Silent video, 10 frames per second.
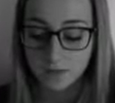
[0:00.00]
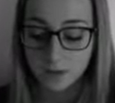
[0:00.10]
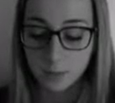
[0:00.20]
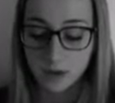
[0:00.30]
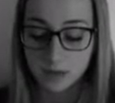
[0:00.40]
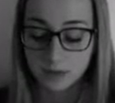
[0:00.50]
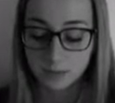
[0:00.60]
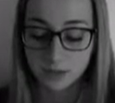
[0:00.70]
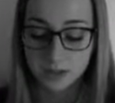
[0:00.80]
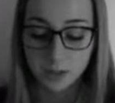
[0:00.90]

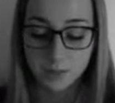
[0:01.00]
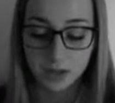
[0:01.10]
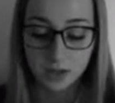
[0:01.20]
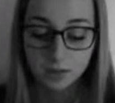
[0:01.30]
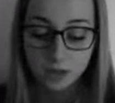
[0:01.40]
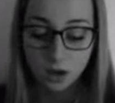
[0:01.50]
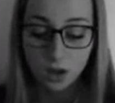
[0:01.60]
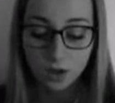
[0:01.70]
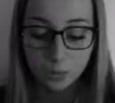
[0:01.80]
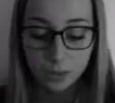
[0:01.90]
Feminism is something that a
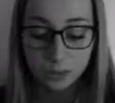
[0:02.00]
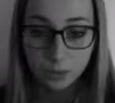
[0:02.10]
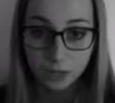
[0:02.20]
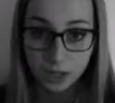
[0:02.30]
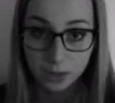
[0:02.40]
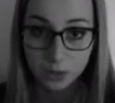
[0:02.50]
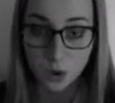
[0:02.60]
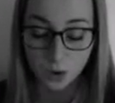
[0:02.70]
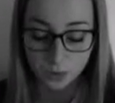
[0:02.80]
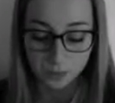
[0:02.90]
lot of people get
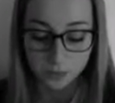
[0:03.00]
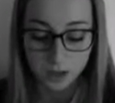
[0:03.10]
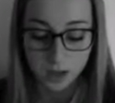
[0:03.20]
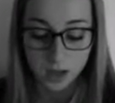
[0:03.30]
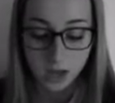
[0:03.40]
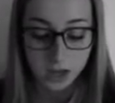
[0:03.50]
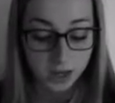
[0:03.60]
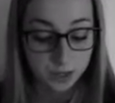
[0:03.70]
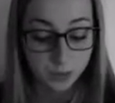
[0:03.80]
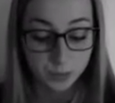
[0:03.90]
wrong, and
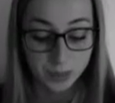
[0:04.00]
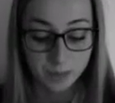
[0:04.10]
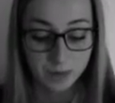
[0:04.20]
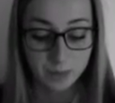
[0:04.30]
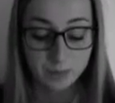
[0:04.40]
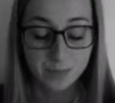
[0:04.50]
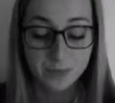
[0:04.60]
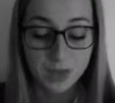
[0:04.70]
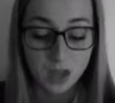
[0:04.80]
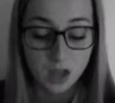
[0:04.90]
I don't blame them.
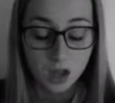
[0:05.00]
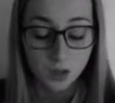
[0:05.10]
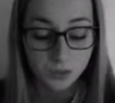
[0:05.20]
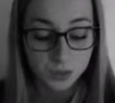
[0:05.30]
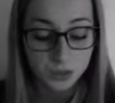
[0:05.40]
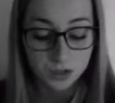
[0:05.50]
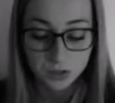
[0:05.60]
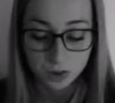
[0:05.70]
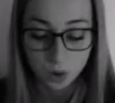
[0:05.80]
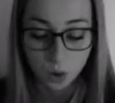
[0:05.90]
A few years
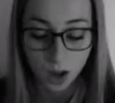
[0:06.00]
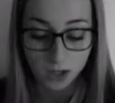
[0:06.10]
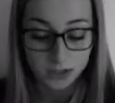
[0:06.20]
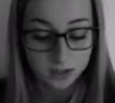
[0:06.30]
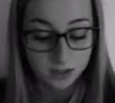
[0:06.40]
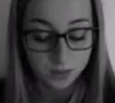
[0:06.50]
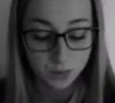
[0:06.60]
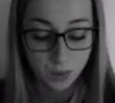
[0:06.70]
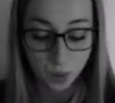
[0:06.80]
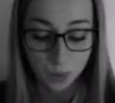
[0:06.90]
ago, I didn't even
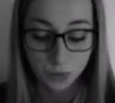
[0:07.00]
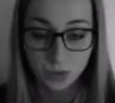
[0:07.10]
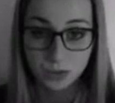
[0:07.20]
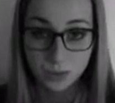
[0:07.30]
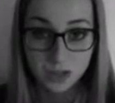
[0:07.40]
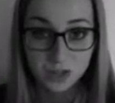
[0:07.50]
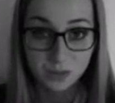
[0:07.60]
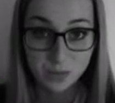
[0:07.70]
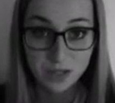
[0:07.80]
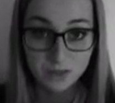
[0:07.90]
know what it really meant to
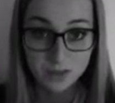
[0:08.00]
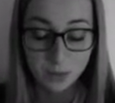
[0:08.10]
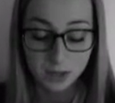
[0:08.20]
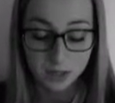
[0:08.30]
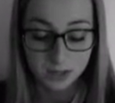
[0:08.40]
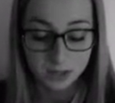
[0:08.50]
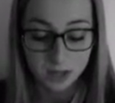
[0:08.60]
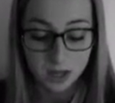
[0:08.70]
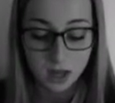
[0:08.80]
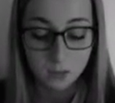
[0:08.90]
be a feminist,
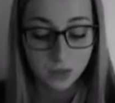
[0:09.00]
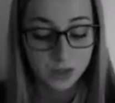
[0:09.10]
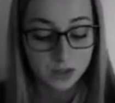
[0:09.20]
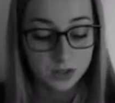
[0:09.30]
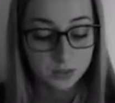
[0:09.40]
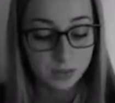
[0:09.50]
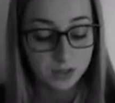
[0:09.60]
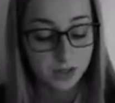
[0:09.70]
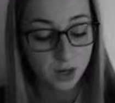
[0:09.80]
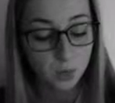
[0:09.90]
but that doesn't
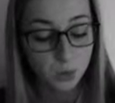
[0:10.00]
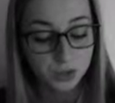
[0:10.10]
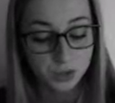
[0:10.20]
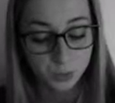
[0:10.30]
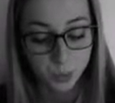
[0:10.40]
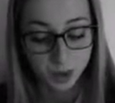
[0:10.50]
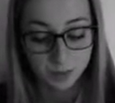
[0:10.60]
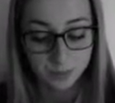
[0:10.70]
mean that I wasn't one.